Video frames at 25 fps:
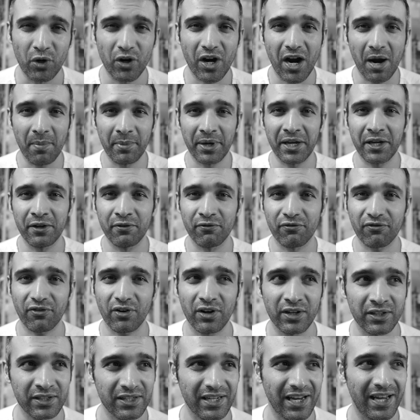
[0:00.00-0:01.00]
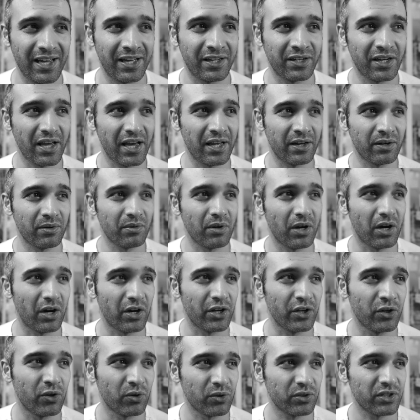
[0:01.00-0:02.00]
coming in front and
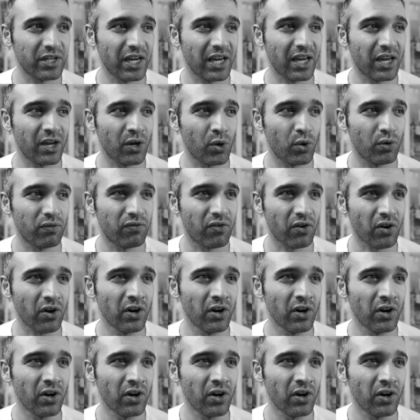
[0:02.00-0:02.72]
taking over